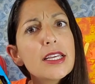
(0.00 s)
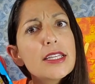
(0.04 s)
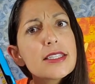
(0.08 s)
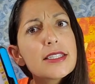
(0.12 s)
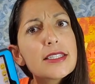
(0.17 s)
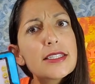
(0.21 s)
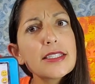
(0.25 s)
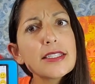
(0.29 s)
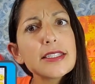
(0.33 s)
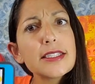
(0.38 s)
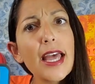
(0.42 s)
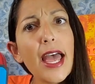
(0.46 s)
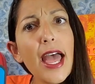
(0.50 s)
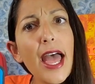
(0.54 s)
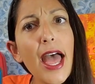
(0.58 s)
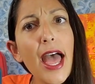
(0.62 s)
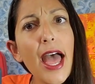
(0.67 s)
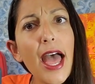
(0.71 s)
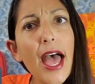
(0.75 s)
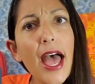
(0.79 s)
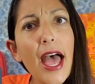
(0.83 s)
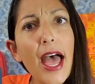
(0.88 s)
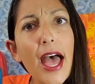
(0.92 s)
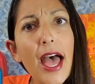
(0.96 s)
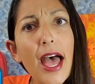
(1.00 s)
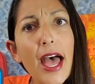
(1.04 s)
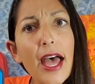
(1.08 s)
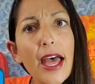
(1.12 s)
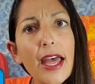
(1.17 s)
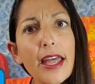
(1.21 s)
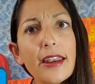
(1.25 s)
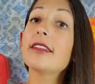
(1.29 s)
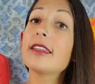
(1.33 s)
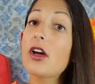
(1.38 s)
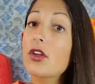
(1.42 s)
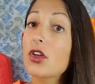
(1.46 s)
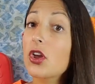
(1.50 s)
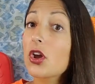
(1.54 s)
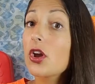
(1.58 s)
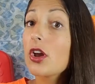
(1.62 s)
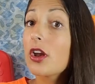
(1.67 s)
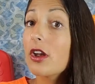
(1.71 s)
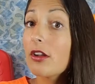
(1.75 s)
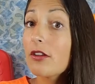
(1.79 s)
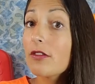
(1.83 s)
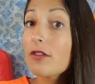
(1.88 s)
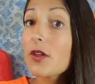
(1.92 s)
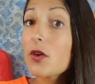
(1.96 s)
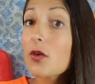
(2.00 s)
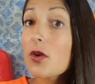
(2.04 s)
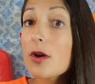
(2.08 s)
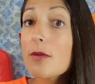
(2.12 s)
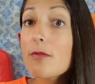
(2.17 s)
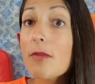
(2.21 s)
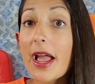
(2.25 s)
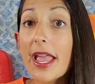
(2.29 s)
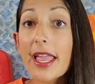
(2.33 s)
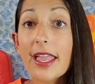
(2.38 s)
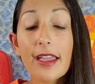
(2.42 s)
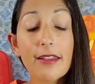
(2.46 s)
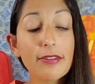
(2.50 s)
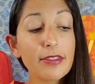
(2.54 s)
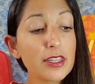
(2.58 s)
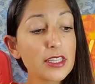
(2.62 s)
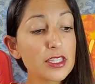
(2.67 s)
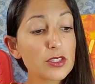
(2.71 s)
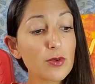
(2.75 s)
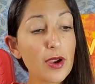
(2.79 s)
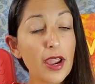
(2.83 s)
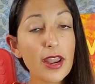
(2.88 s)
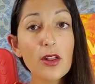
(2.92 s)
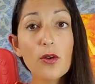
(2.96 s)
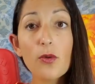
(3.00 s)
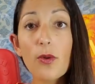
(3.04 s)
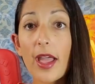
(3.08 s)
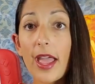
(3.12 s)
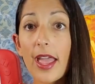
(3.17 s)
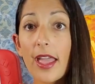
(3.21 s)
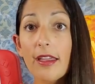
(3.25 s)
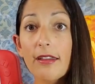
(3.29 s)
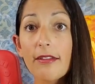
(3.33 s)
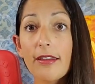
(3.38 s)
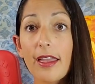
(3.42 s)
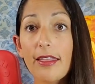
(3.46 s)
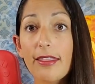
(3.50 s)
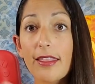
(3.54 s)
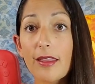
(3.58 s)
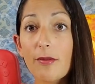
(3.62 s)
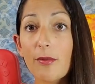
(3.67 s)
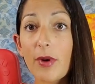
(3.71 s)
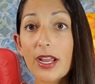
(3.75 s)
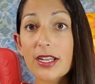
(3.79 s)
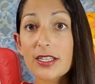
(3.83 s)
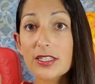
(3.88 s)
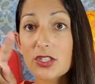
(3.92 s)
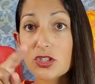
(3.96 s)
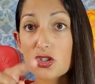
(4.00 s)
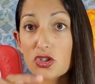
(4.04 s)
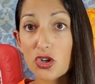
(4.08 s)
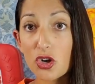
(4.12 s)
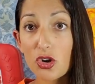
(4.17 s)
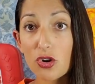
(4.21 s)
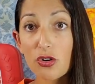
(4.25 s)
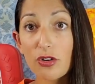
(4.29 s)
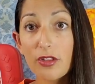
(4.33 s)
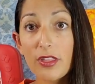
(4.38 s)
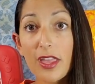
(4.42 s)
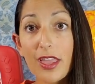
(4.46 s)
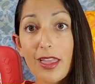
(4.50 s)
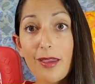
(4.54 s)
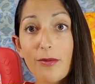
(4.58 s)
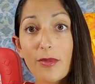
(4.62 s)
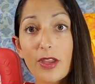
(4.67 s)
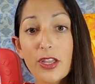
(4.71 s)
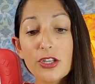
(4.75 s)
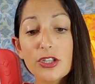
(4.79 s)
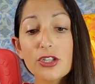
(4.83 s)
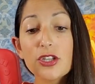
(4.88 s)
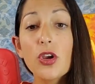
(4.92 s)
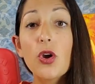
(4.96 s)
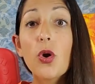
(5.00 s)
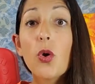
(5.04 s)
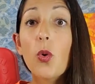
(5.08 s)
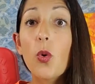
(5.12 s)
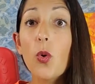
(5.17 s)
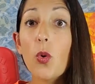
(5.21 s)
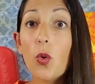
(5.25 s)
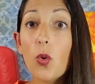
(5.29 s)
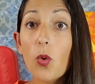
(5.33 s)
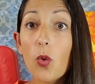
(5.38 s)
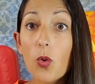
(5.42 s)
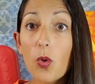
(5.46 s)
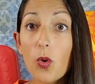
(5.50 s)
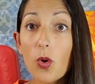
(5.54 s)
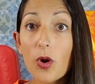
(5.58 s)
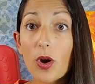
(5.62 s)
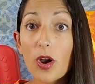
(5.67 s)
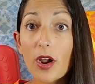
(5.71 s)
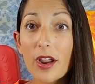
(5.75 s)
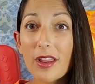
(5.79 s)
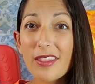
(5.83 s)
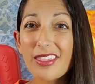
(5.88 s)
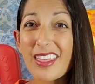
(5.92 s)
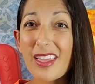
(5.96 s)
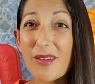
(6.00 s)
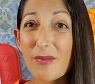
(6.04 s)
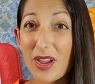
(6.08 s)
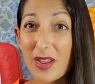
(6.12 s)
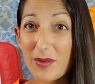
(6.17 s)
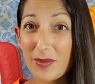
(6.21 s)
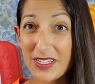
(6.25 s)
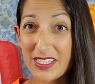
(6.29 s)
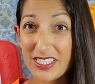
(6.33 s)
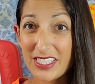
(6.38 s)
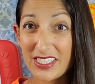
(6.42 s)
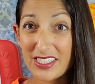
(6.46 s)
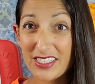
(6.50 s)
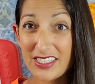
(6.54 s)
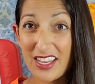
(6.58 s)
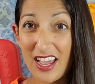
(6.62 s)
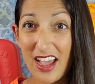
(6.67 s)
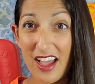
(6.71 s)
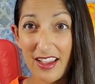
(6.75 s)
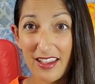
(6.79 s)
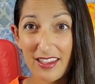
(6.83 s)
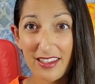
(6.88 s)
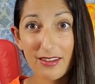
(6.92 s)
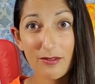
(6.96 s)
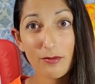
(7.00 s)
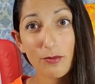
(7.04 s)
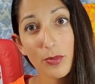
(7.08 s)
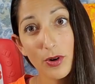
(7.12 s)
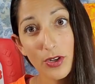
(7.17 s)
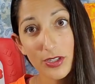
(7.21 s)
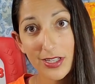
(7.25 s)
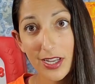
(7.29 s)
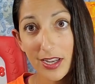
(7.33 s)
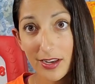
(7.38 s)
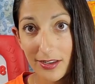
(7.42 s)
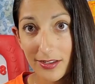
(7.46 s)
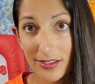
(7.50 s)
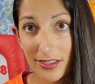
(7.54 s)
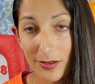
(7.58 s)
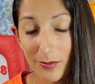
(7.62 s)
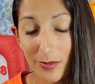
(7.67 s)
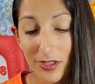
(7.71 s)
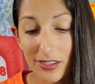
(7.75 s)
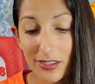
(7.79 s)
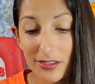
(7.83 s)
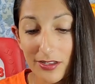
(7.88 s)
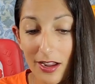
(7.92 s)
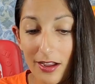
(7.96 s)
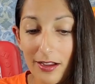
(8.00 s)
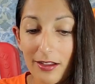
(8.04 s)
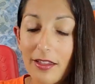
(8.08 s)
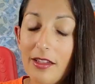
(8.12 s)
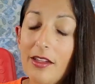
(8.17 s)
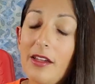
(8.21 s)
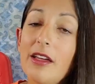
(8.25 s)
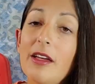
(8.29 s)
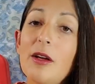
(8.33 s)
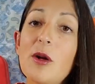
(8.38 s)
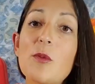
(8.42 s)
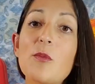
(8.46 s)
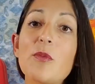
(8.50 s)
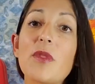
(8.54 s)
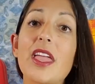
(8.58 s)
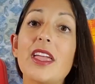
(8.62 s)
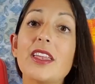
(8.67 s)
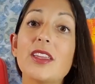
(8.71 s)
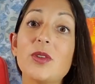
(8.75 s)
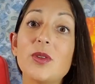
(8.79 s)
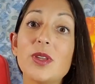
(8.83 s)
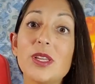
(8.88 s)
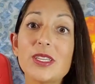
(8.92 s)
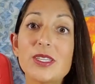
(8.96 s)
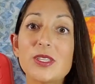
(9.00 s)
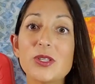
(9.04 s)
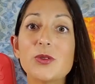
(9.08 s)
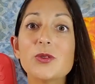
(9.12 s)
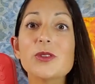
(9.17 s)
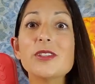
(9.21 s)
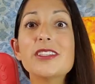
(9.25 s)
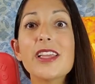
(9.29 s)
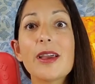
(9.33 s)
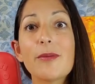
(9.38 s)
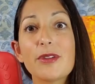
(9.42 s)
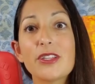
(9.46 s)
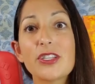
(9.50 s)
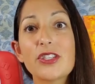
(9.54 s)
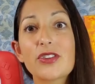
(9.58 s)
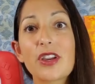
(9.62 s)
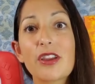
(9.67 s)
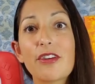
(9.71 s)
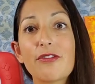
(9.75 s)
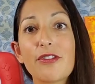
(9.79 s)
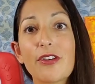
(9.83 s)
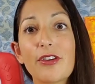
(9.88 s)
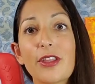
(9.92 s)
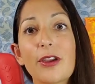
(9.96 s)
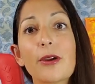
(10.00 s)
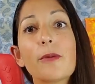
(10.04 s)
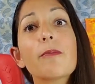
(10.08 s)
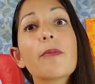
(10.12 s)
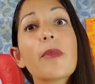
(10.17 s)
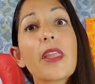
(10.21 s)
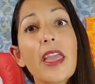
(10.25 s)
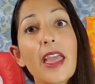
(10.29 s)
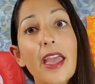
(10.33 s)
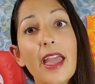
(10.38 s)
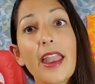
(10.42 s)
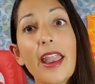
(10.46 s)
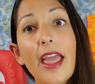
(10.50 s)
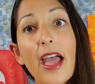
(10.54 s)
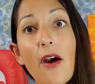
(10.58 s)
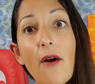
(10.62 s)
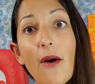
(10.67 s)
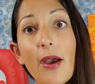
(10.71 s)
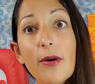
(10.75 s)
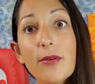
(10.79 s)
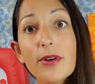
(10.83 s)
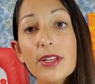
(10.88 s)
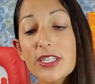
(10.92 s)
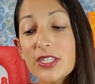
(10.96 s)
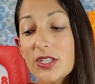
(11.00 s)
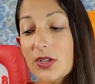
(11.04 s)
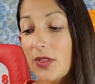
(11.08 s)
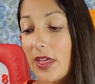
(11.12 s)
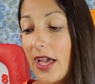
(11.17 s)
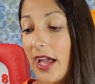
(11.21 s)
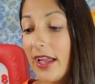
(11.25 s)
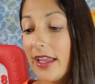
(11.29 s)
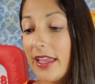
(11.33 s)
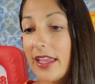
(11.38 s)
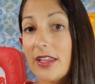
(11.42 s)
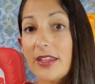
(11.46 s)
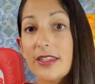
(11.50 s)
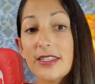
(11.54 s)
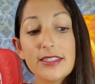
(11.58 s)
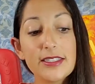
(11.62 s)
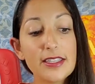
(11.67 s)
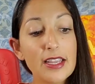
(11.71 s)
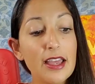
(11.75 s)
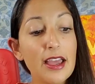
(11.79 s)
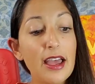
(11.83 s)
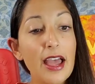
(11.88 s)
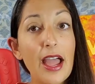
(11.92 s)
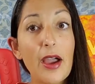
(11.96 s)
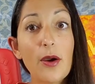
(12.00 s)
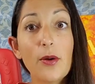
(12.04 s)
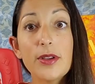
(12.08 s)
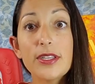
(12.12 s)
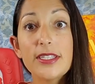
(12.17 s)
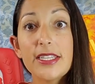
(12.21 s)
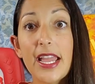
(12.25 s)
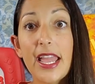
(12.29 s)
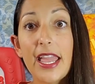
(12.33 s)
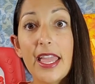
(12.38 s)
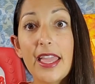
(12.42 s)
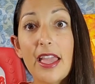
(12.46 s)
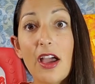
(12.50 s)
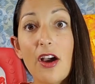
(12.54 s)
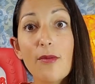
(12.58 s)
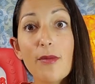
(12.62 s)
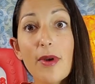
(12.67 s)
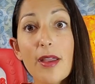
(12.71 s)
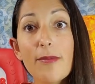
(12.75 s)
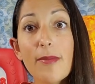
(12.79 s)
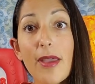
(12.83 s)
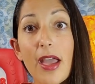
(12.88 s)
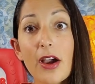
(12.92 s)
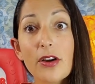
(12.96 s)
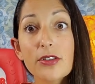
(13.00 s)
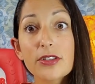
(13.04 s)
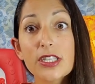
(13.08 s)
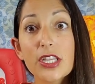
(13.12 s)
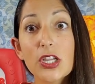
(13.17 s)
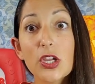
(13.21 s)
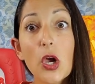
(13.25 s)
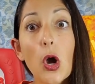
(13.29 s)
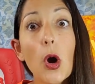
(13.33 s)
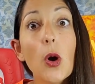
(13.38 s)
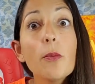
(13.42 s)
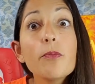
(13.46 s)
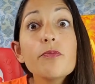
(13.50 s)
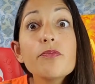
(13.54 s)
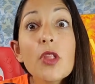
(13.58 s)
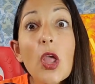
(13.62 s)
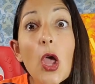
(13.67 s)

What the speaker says: sad? Now your interviewer might get this right away and they might circle the image, or they might be stuck, pretending to be stuck, and you need to demonstrate further. And how I would do that is I would take out my mouse and go,